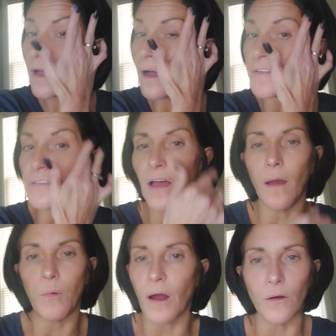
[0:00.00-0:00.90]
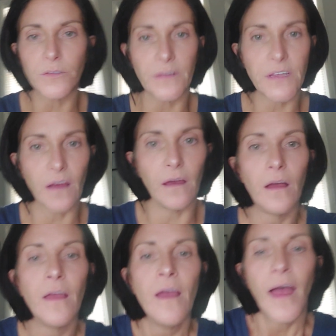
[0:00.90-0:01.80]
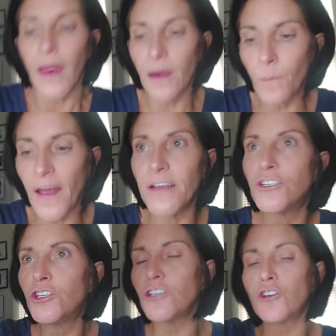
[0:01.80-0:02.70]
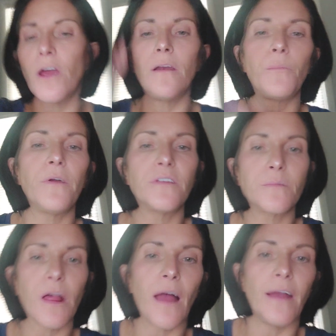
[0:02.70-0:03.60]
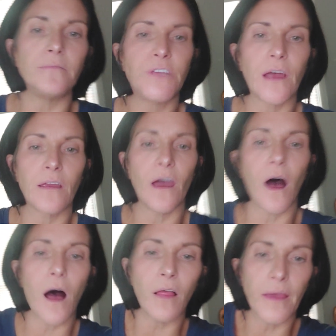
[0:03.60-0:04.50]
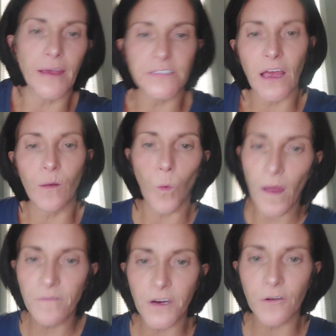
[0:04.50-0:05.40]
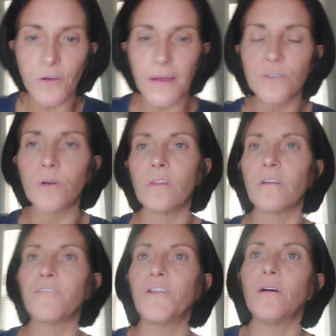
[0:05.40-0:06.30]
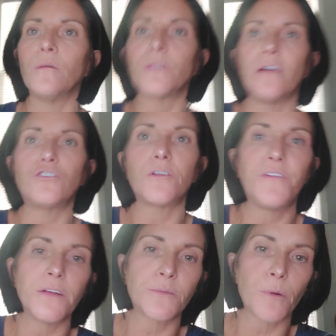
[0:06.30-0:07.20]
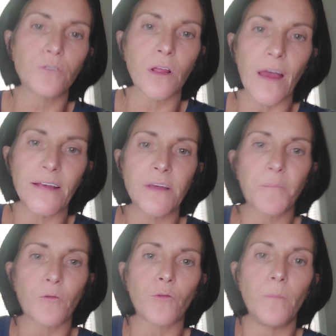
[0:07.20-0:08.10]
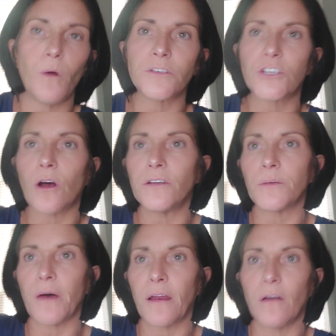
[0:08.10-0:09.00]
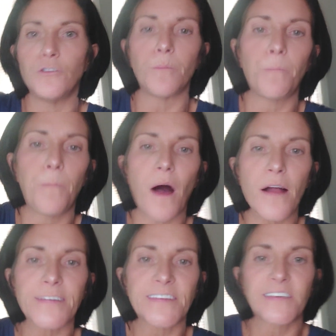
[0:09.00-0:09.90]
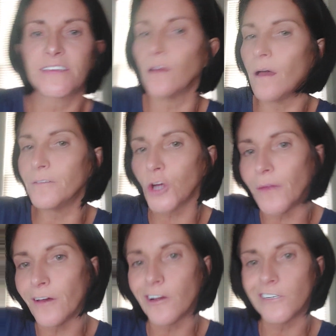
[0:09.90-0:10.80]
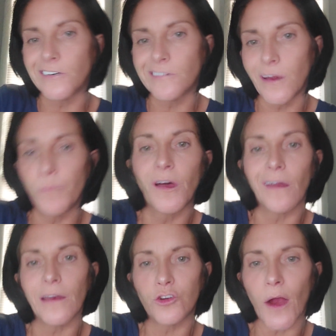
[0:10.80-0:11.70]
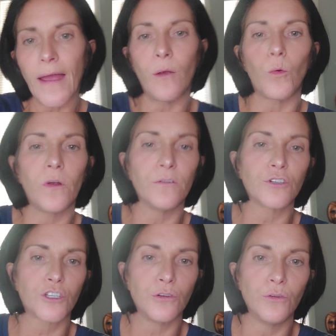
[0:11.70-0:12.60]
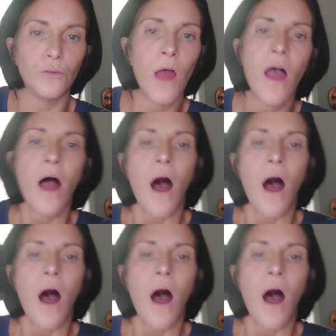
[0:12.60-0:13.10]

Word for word: Oh, these eyebrows, i tell you. Anyways, just trying to bring some light to y'all. Like I said, white vinegar gets rid of the film. Denture Fit's supposed to last up to three months. Costs about a 100 bucks. Still haven't tried the cushion grip. Gonna try it real soon.